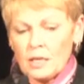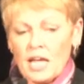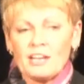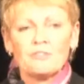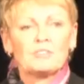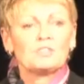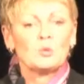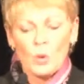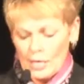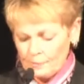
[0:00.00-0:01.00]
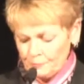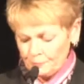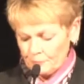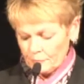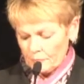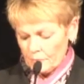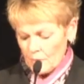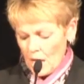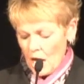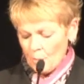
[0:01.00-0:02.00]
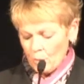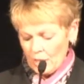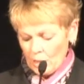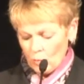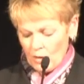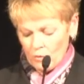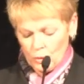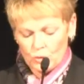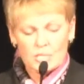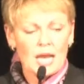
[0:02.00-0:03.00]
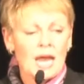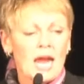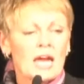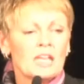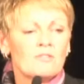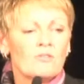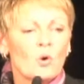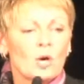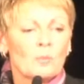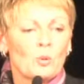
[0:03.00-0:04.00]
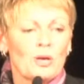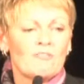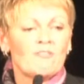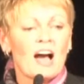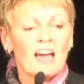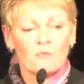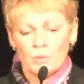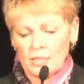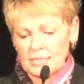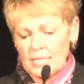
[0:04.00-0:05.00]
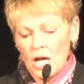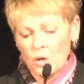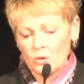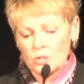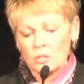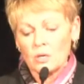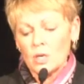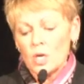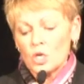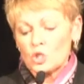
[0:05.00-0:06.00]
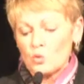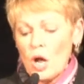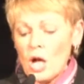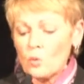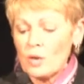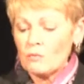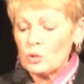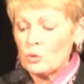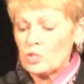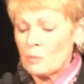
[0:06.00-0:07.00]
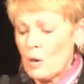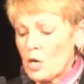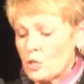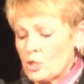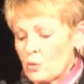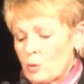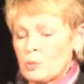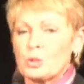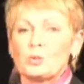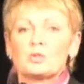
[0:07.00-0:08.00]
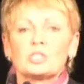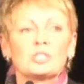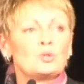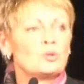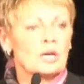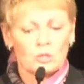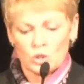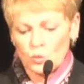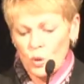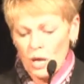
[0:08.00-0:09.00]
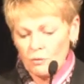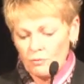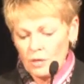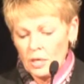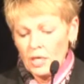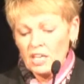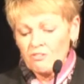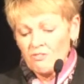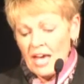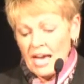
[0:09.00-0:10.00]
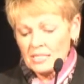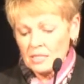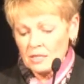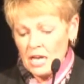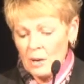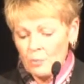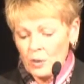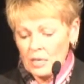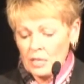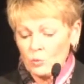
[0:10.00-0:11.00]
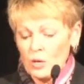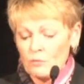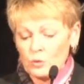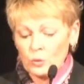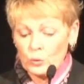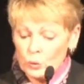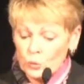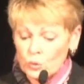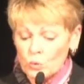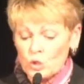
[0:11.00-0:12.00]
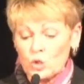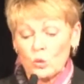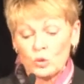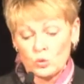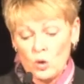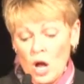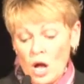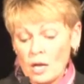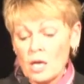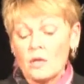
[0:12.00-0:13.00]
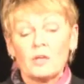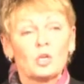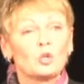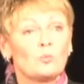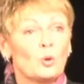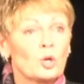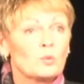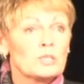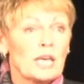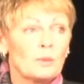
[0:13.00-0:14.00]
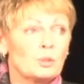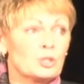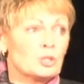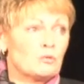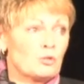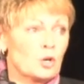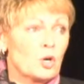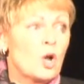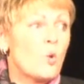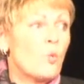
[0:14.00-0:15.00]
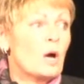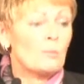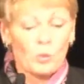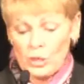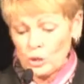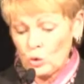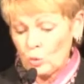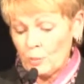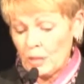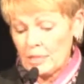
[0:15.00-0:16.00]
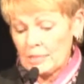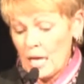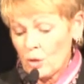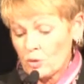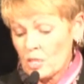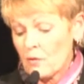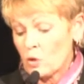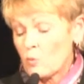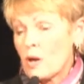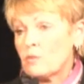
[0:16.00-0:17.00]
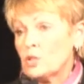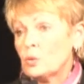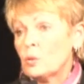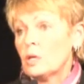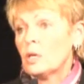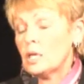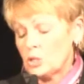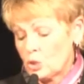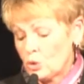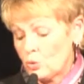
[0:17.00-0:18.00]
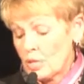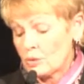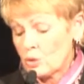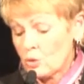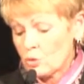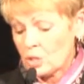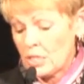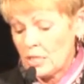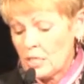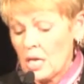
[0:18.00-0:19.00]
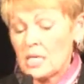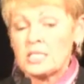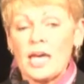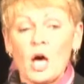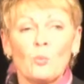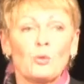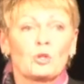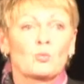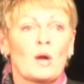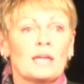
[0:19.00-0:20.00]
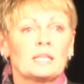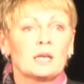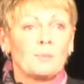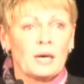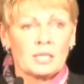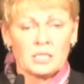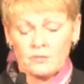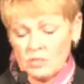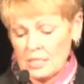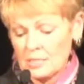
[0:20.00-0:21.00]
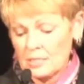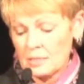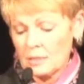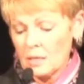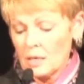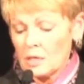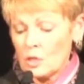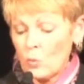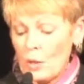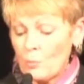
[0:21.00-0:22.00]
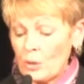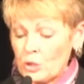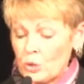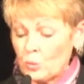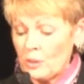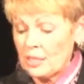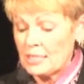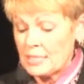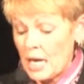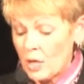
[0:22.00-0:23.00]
Line 51, operating revenues, $84.5 million. Strong revenues and margins were produced in 2012. In fact, the operating revenues were so strong that your board was able to defer $1.2 million of the revenue into 2013 to help with rate competitiveness. The $1.2 million